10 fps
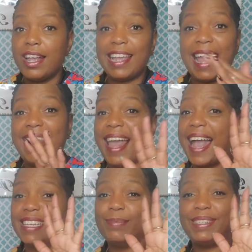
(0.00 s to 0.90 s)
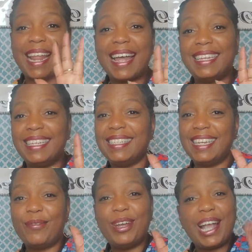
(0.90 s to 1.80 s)
And last but not least,
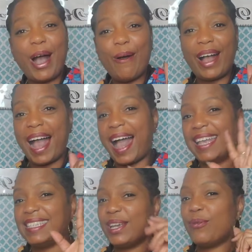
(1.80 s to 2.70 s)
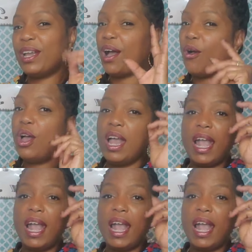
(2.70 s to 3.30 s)
here we go, guys. Here we go.